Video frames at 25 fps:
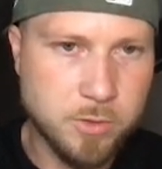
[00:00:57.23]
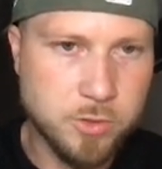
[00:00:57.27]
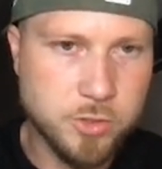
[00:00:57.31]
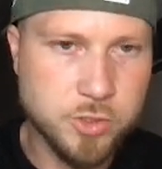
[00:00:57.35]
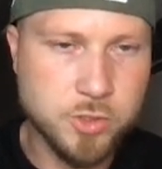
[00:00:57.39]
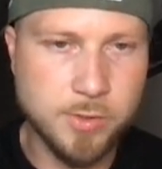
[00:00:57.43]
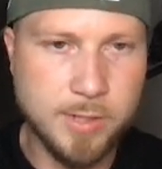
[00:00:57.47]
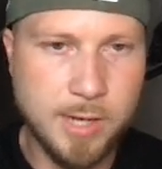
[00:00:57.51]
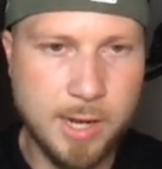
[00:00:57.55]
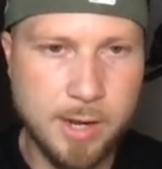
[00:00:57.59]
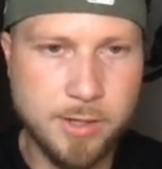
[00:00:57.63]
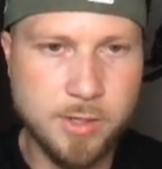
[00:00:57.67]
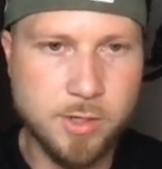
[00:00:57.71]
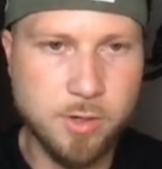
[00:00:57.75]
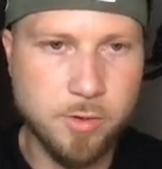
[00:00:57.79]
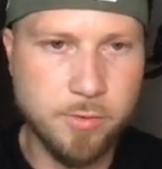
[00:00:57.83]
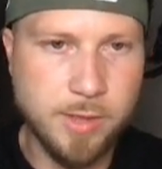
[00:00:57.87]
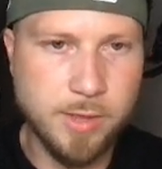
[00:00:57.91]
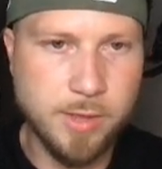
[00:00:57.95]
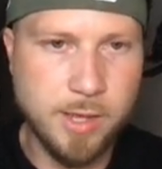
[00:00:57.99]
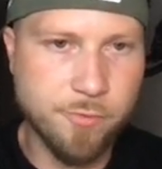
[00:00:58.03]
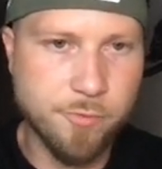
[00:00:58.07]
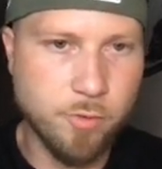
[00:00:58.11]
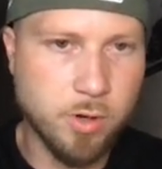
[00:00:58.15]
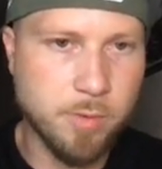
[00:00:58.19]
So now I know
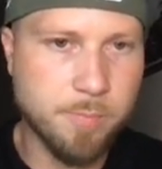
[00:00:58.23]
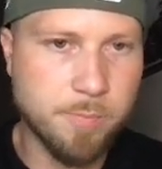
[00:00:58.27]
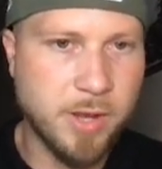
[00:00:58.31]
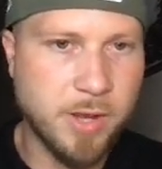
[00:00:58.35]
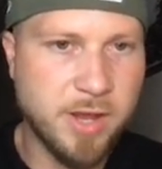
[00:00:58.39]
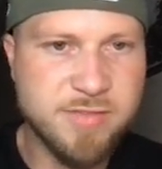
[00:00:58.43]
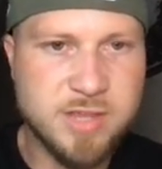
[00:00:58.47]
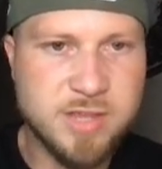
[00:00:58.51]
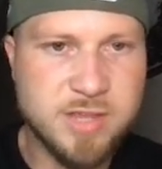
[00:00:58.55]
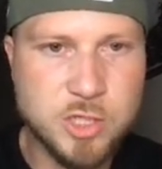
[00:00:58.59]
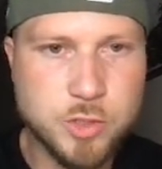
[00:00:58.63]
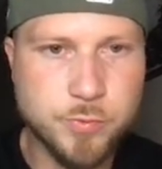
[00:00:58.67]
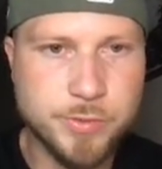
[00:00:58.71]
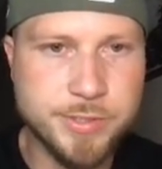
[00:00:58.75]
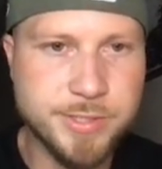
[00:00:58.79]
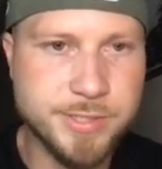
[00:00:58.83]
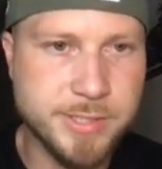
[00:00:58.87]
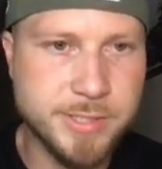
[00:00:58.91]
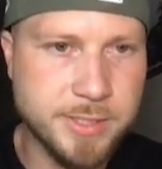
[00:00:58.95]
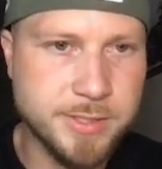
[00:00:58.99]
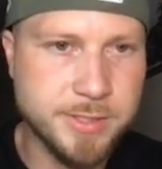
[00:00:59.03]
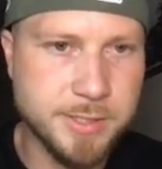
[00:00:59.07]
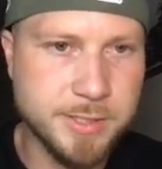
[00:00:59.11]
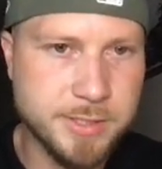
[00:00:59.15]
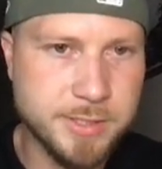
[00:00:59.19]
that if we're above this
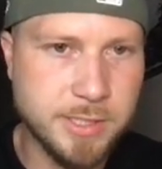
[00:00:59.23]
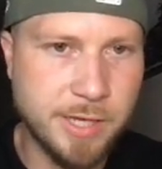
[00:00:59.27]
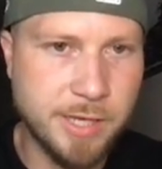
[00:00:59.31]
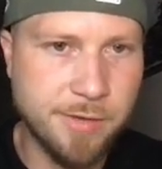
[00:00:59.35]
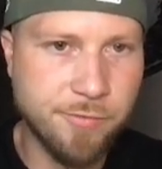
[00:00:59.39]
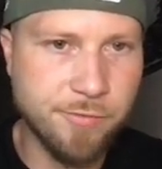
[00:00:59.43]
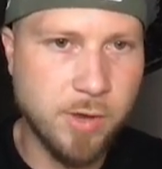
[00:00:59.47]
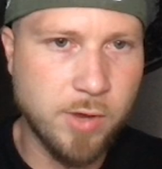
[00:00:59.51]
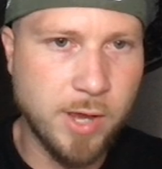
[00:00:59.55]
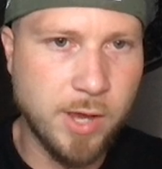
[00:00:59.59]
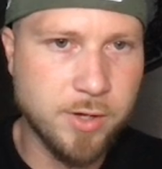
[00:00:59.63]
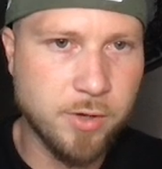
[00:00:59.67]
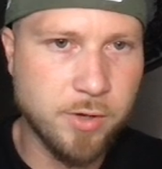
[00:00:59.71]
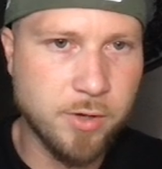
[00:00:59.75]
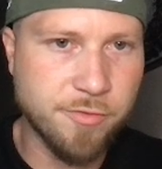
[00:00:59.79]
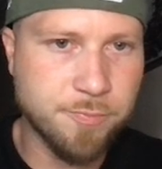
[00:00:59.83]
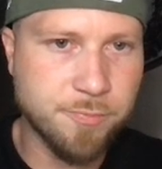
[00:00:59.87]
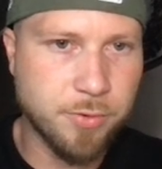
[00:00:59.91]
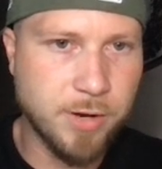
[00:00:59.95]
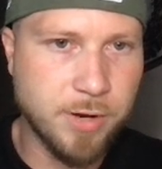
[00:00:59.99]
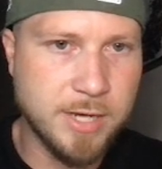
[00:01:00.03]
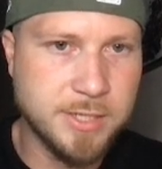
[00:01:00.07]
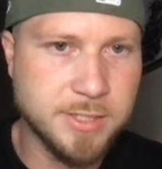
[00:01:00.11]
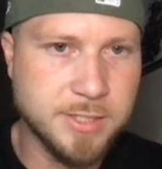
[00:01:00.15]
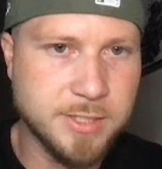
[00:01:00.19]
resistance level, I know if
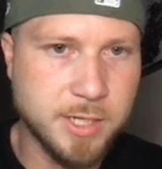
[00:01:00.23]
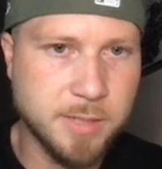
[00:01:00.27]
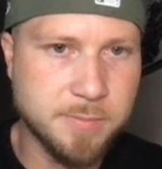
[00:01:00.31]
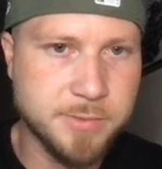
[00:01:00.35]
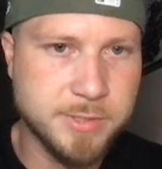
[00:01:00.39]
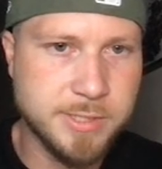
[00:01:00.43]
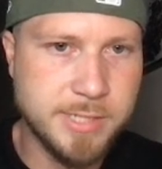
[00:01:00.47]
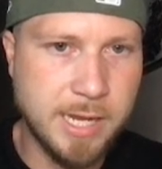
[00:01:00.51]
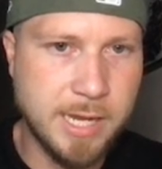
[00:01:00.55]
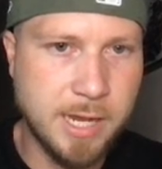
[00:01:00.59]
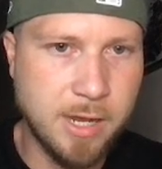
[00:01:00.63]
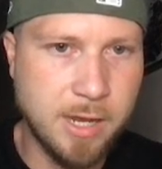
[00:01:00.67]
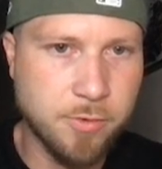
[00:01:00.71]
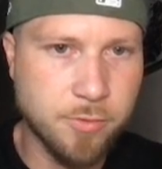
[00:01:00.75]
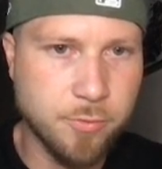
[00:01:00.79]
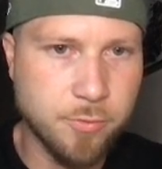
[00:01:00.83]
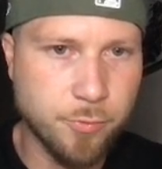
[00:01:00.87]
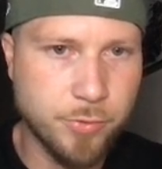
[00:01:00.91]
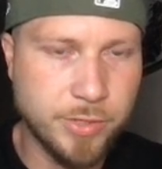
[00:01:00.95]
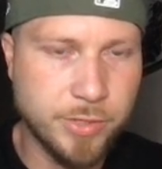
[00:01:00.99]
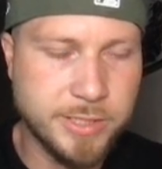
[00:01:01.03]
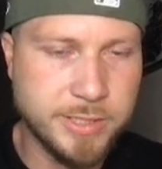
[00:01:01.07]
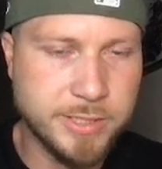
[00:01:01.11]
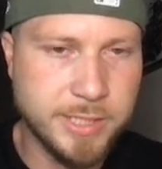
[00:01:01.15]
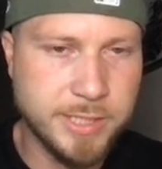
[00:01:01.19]
price comes down,
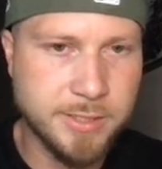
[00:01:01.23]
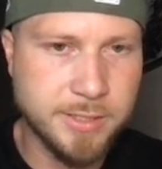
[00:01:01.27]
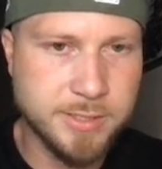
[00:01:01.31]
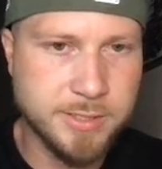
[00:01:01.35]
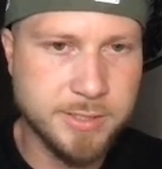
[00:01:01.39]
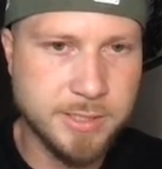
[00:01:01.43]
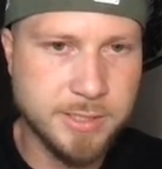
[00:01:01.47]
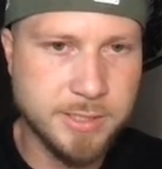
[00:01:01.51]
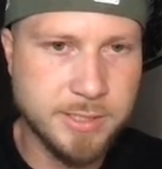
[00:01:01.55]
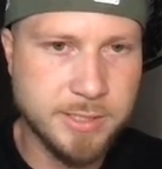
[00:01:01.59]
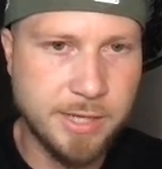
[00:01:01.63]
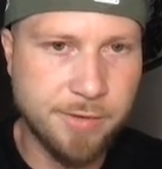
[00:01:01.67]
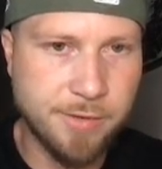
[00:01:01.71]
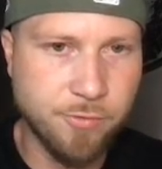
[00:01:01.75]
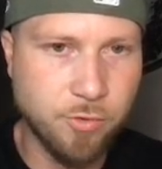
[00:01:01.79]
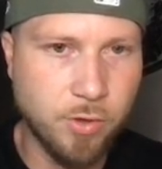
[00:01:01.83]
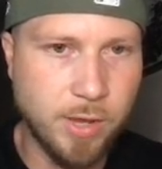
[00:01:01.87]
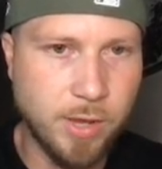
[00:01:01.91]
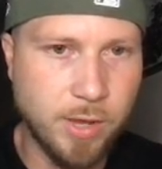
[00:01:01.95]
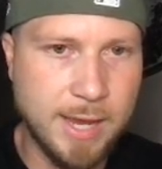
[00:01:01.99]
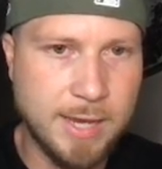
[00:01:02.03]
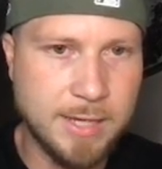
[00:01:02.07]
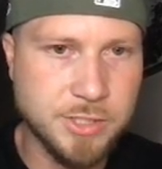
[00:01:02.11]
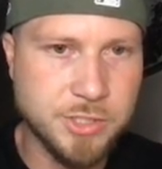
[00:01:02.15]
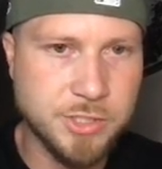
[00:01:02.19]
retest this
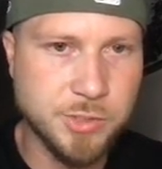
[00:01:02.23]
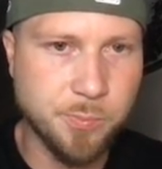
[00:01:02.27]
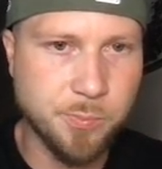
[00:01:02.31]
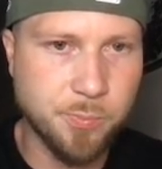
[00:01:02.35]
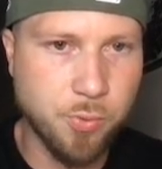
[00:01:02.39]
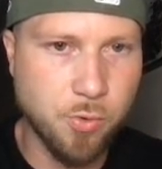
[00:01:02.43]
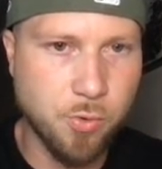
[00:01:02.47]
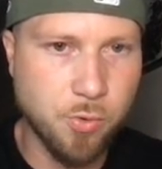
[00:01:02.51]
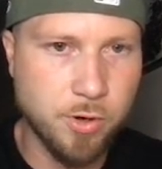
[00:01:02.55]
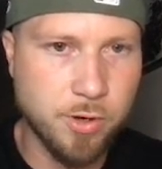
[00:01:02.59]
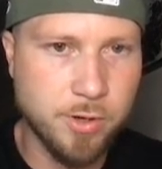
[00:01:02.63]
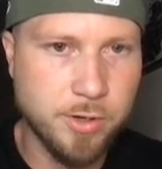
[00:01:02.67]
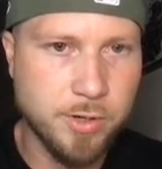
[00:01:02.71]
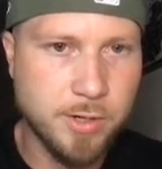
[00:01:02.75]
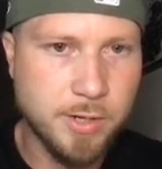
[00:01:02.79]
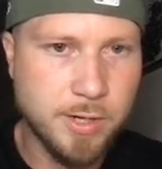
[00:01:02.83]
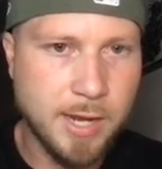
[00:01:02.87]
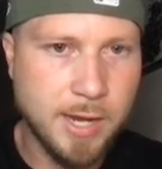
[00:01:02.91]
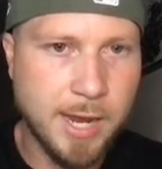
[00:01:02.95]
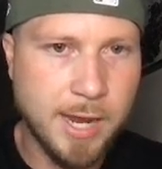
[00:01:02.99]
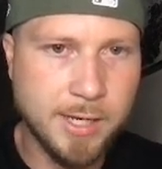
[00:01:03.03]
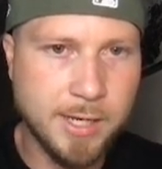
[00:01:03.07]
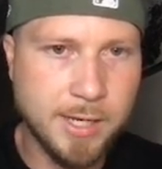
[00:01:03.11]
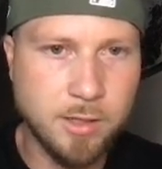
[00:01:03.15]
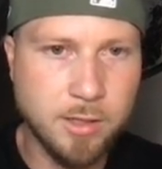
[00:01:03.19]
level as support,
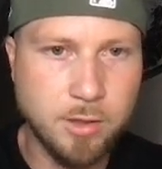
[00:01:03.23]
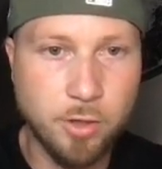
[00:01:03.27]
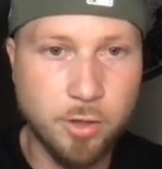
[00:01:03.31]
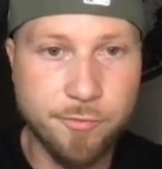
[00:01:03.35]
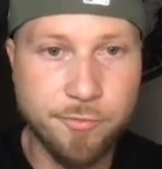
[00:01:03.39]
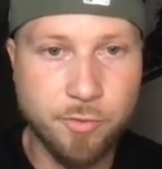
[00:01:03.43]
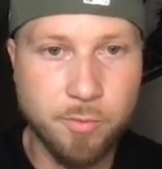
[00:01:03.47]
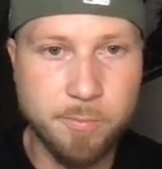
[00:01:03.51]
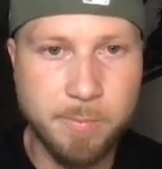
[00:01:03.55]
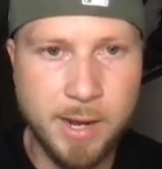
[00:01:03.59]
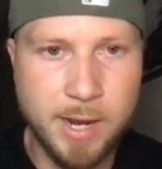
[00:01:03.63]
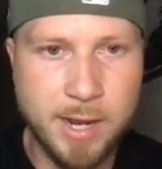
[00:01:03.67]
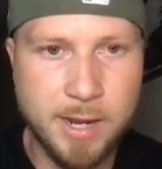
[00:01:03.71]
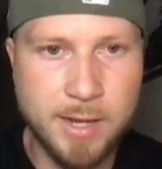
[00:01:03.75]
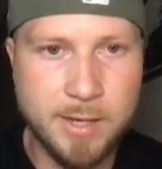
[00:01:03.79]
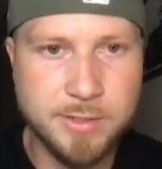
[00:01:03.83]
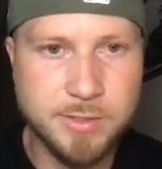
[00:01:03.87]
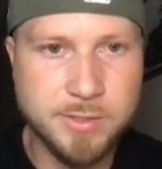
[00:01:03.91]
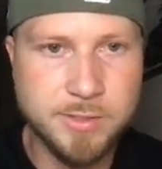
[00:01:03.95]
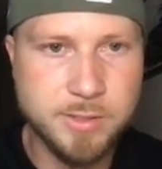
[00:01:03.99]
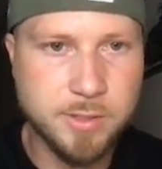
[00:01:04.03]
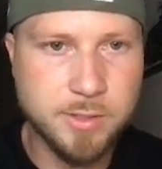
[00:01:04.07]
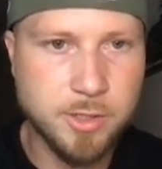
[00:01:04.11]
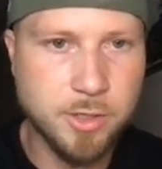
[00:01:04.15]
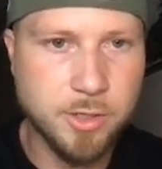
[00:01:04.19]
I can look for
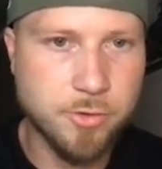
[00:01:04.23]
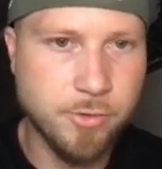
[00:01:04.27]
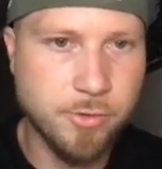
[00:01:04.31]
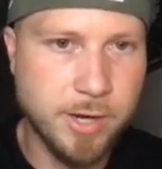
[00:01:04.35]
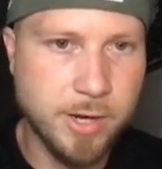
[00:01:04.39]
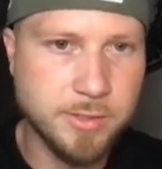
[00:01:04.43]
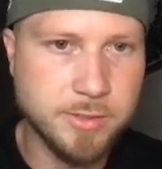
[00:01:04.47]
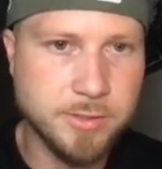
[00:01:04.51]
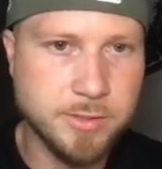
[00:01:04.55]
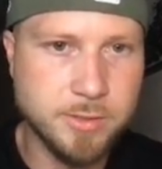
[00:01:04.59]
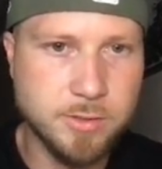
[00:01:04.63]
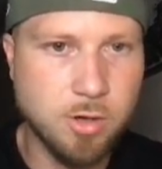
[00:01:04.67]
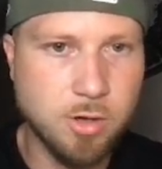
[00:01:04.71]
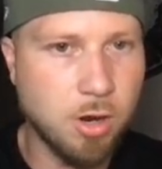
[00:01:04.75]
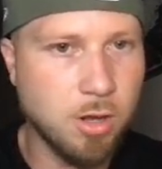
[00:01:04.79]
buys, correct?